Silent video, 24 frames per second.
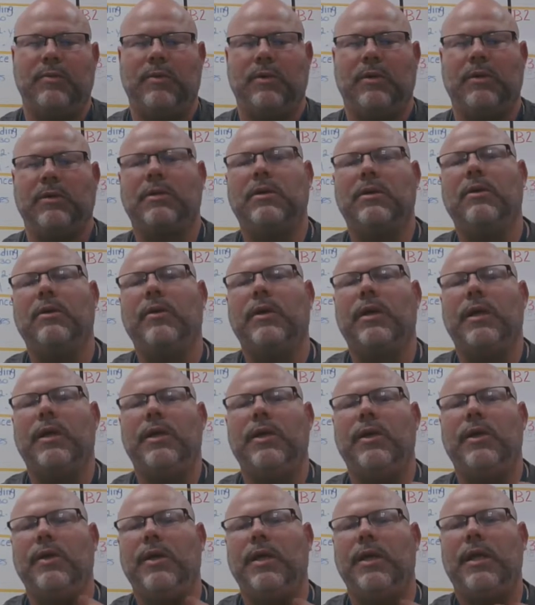we're doing a
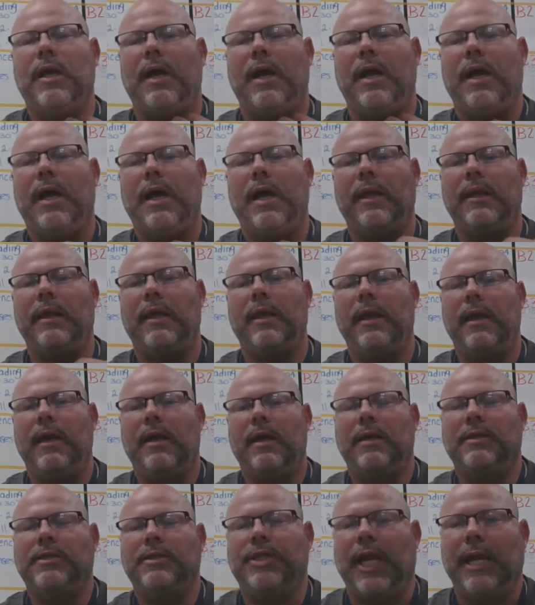unit on
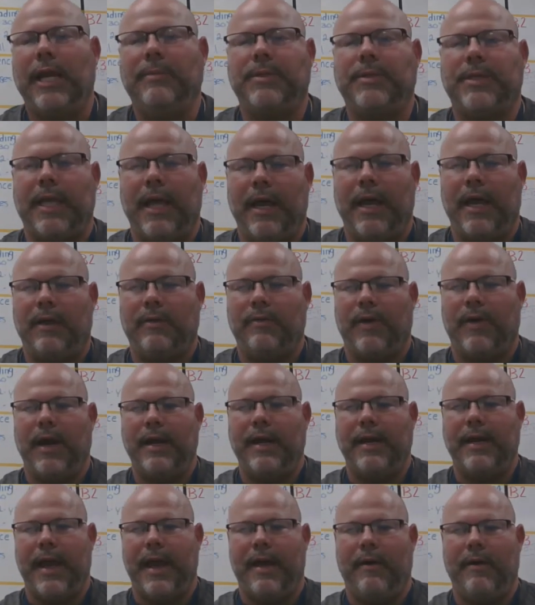Jamestown right
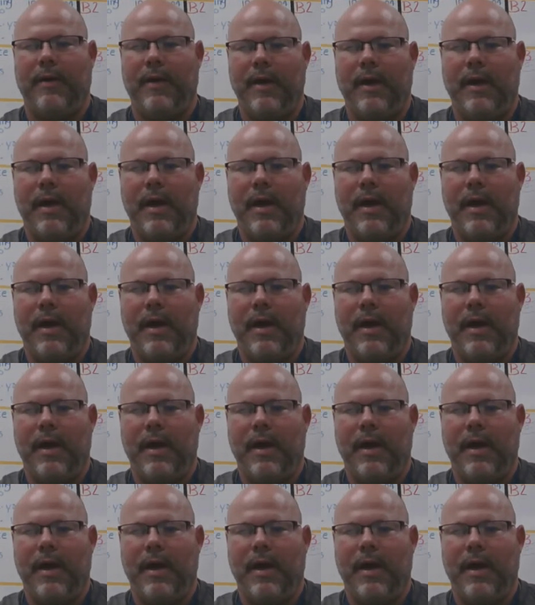now.